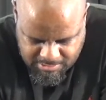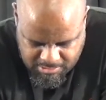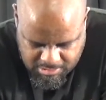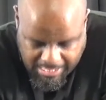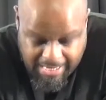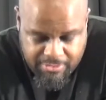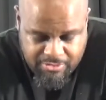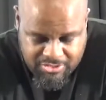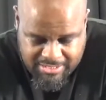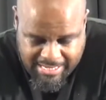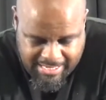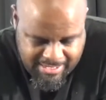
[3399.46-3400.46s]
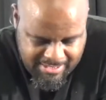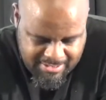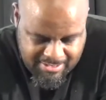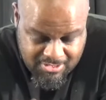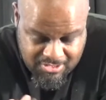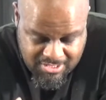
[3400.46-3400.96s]
to understand and
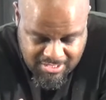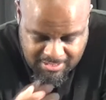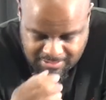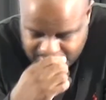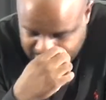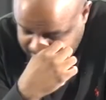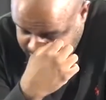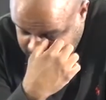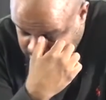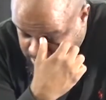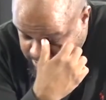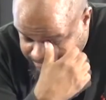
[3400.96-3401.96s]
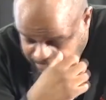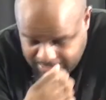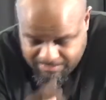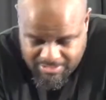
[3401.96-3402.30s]
to see your love for them